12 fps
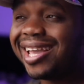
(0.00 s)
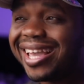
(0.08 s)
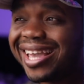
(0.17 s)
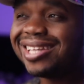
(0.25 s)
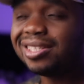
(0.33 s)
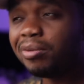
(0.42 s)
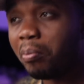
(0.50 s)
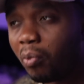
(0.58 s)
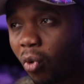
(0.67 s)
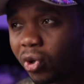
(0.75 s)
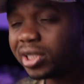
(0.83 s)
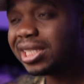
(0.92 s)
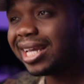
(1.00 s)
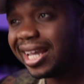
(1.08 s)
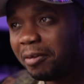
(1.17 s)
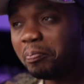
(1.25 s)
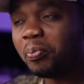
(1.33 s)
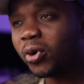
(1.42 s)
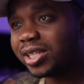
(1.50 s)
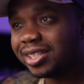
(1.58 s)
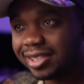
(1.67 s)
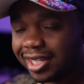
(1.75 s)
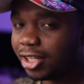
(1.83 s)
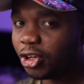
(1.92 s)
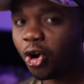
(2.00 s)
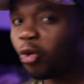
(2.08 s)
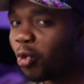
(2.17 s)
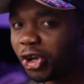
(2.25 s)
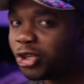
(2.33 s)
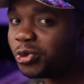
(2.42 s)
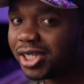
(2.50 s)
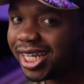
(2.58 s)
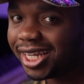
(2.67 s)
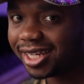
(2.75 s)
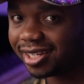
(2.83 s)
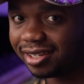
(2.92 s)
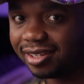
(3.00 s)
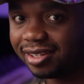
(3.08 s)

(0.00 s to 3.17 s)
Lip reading: is the most important thing, not what you did.